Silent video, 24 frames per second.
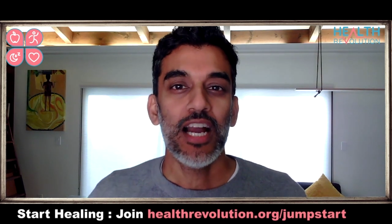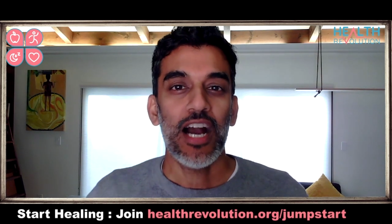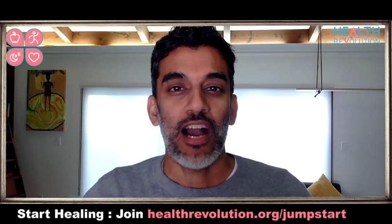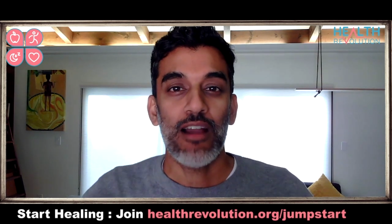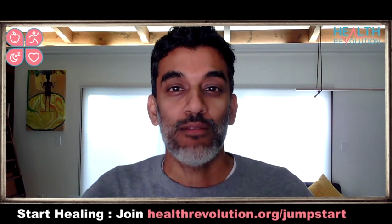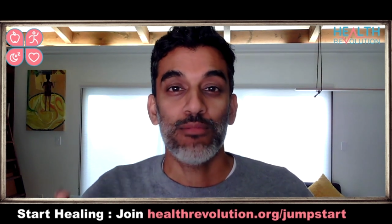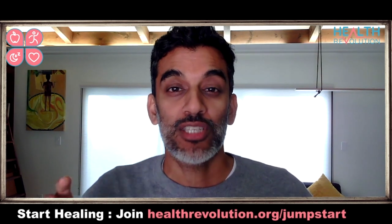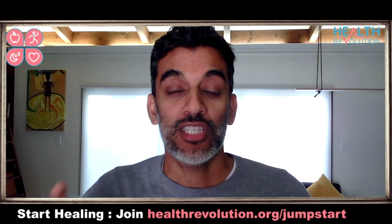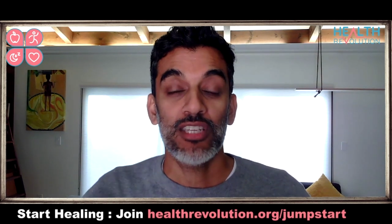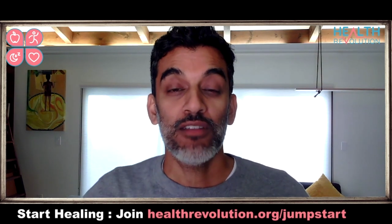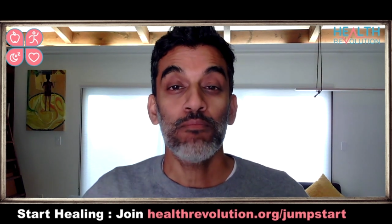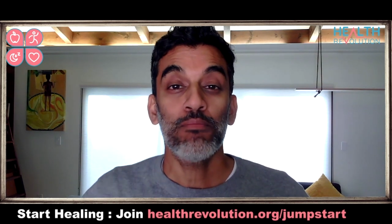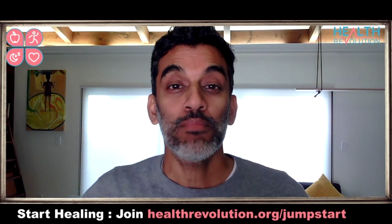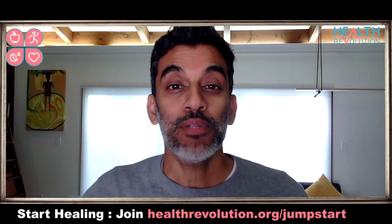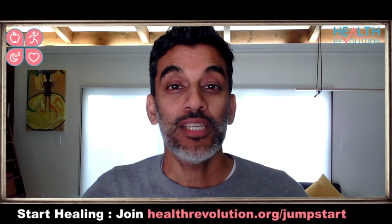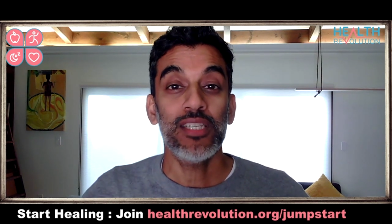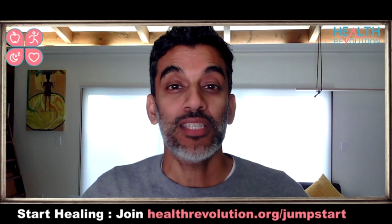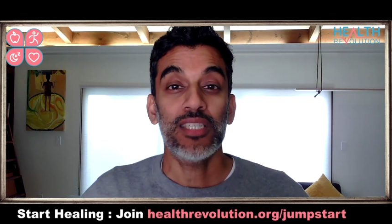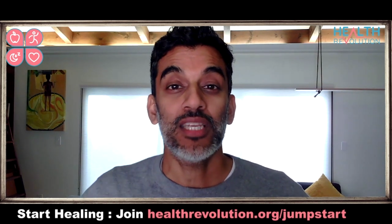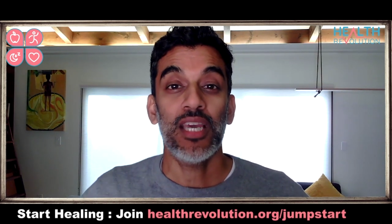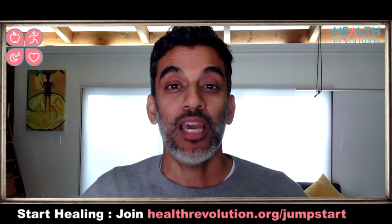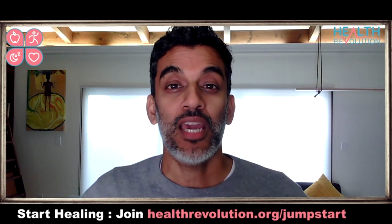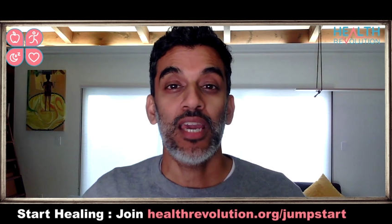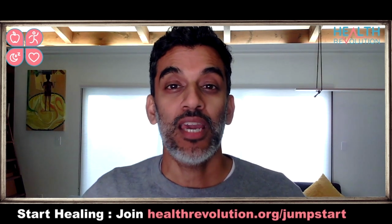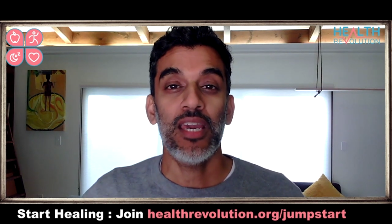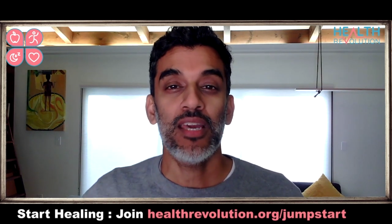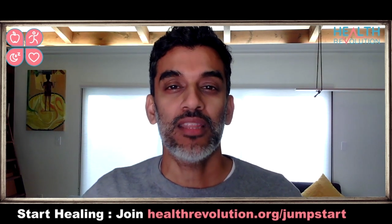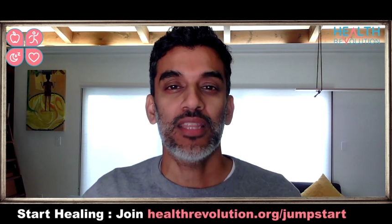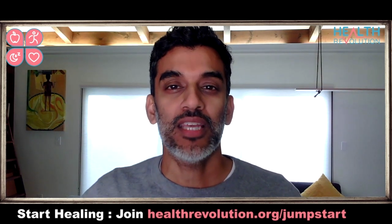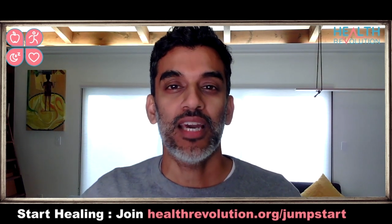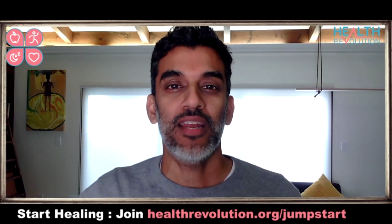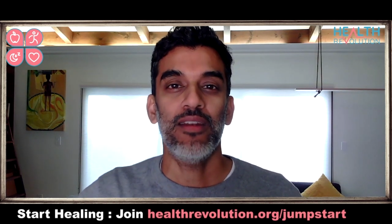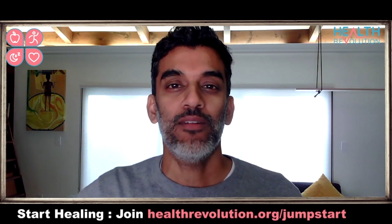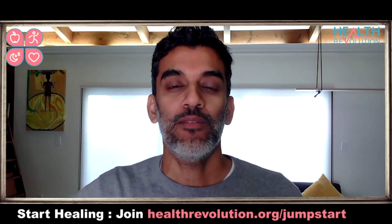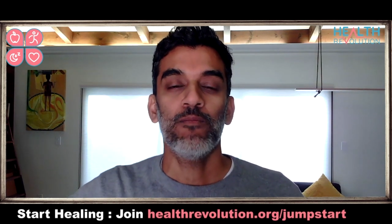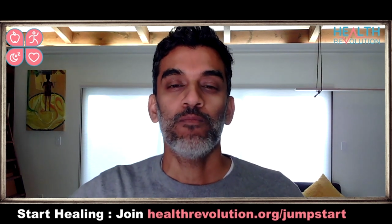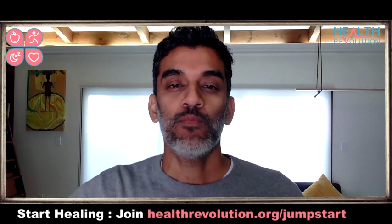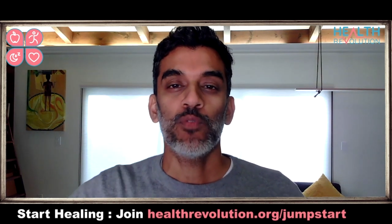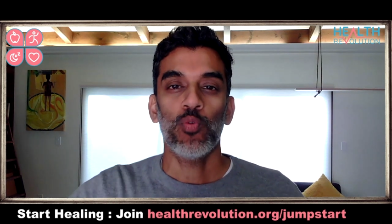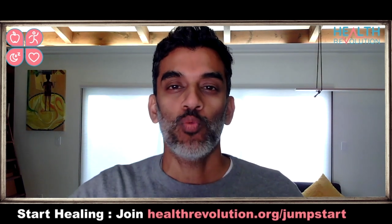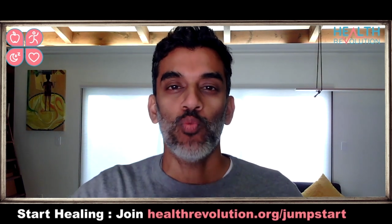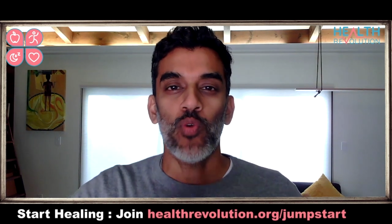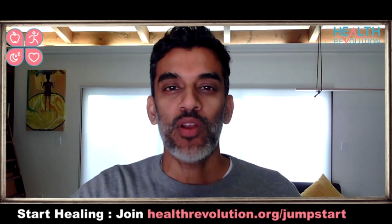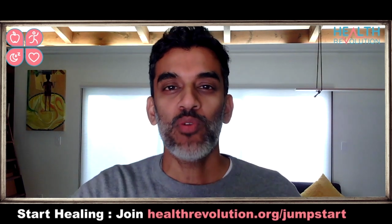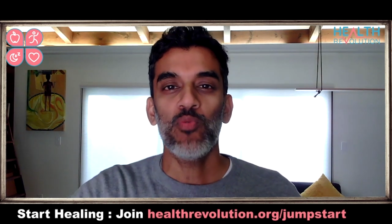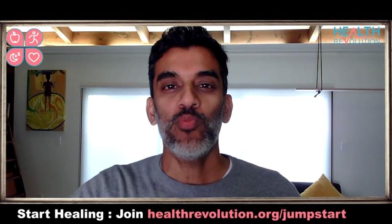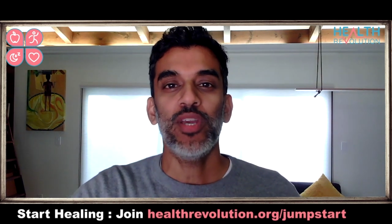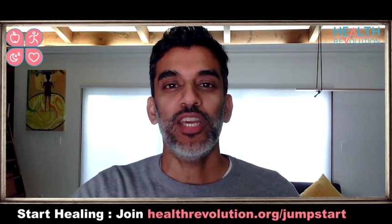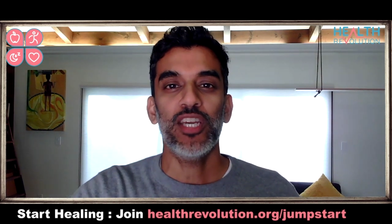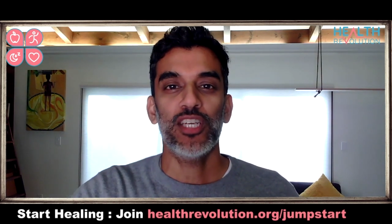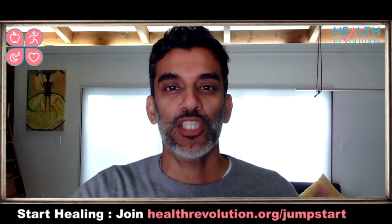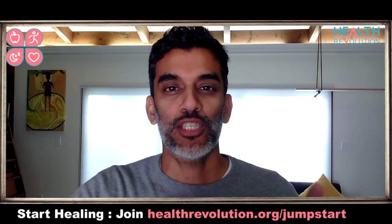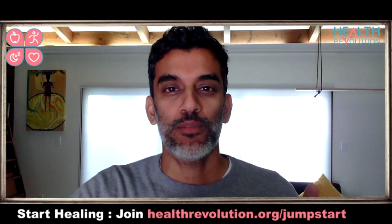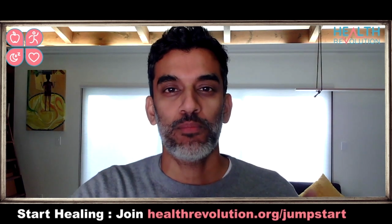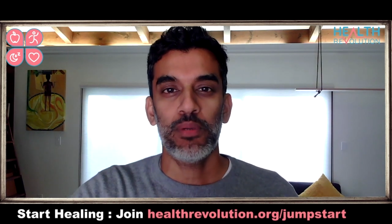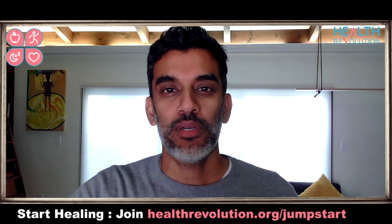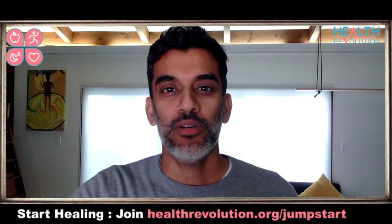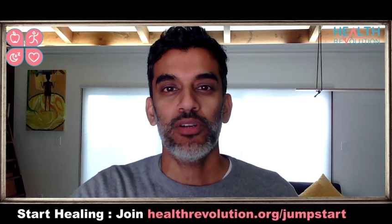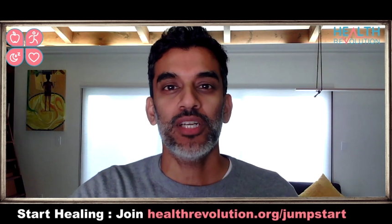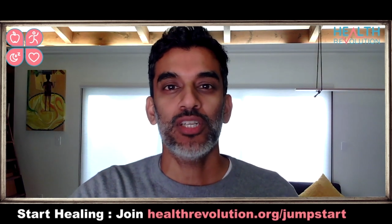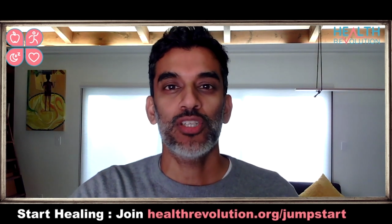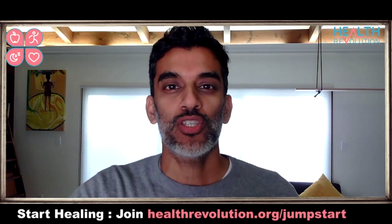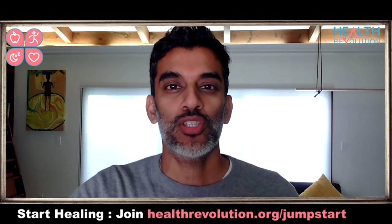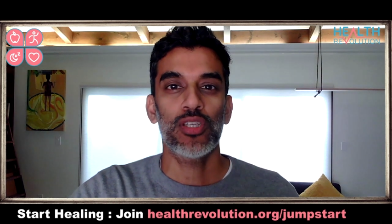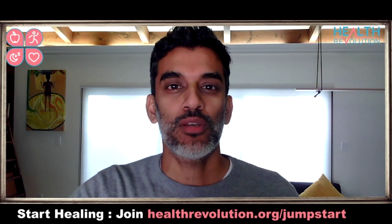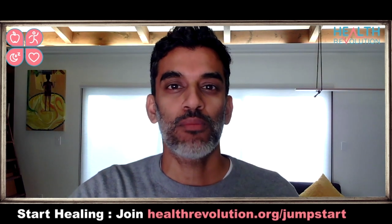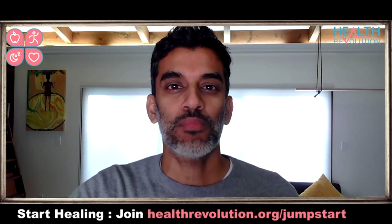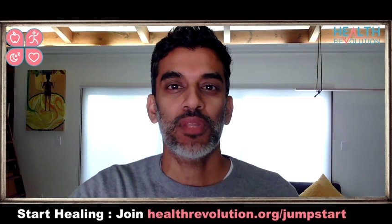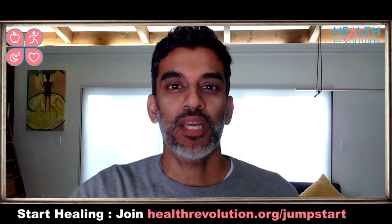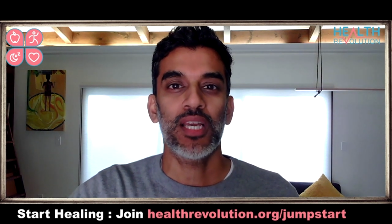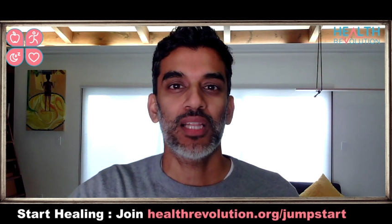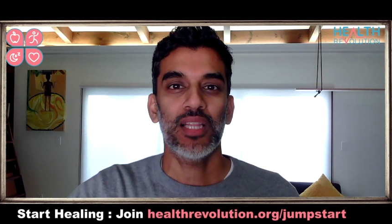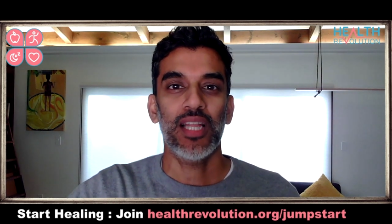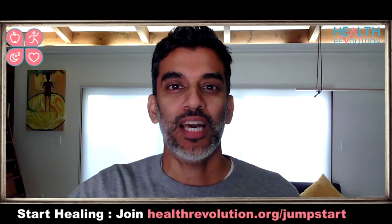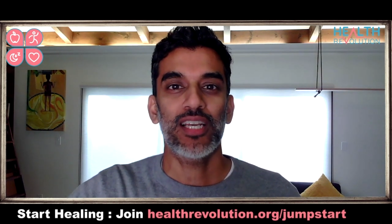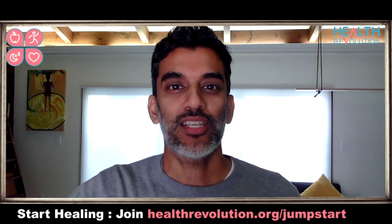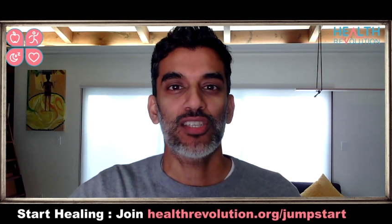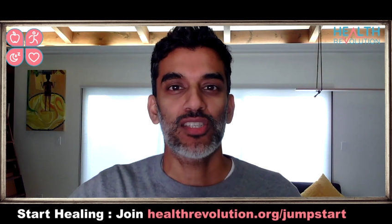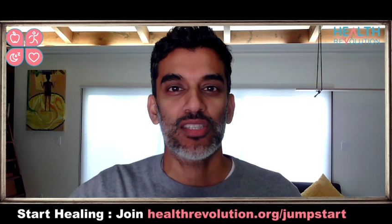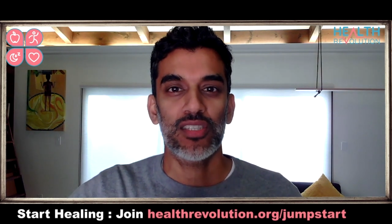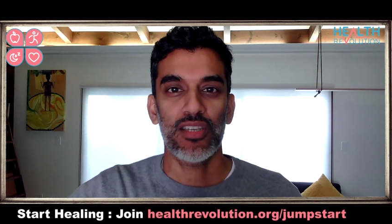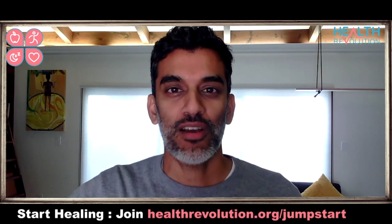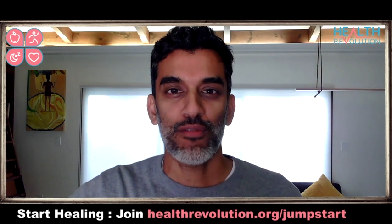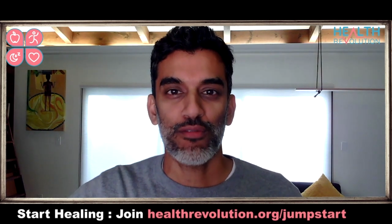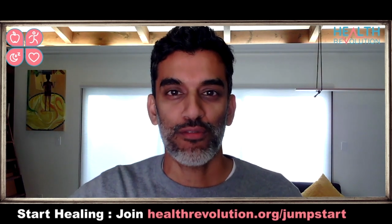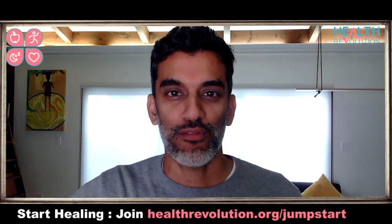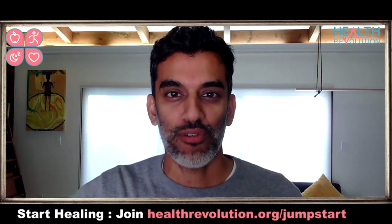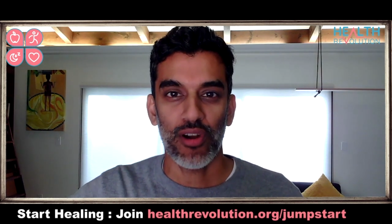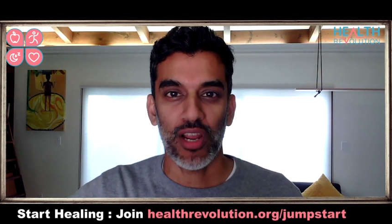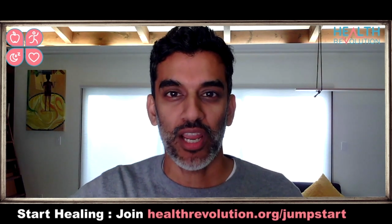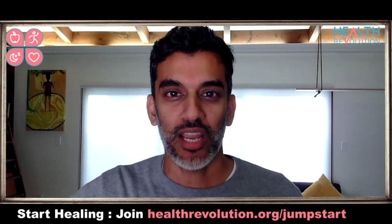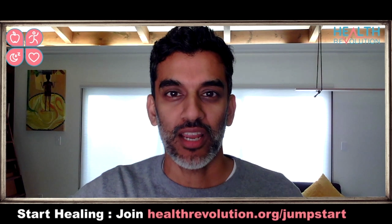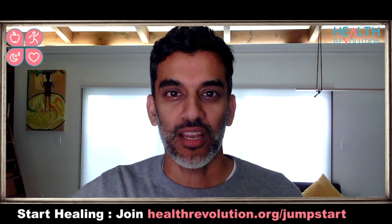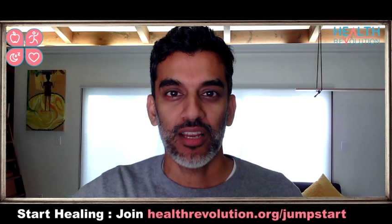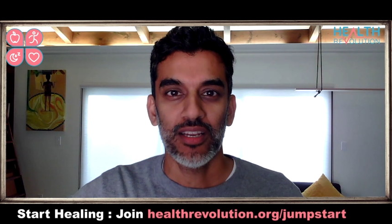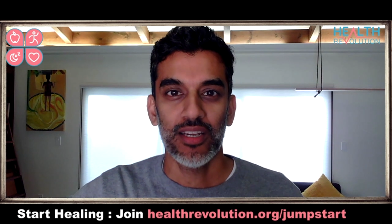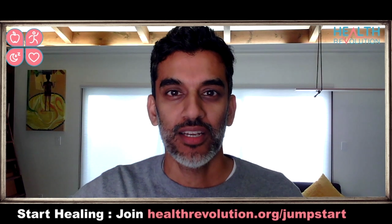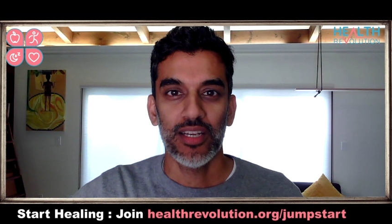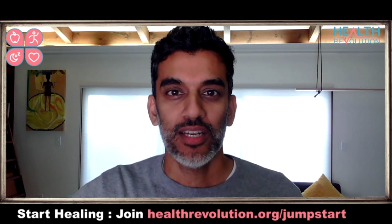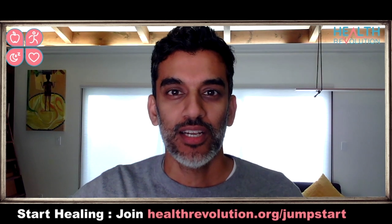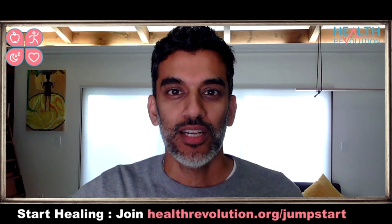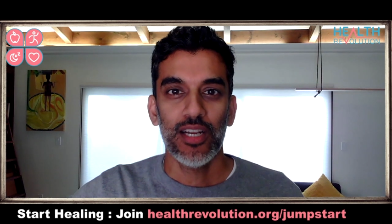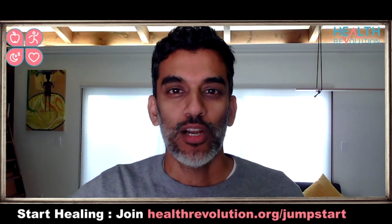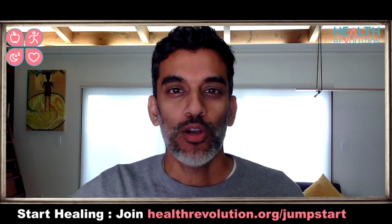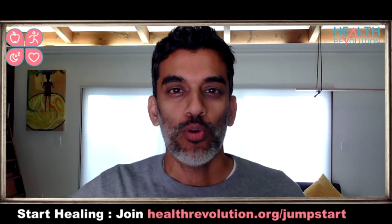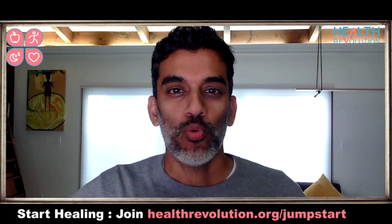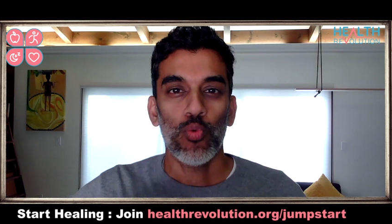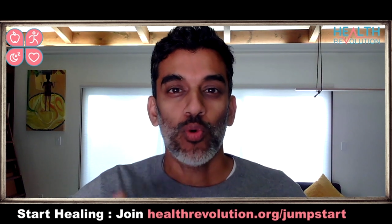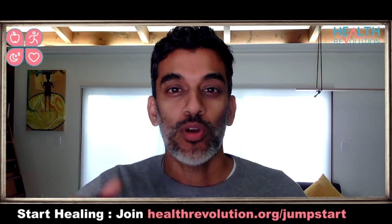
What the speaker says: I'm simply saying that when we experience something like suffering,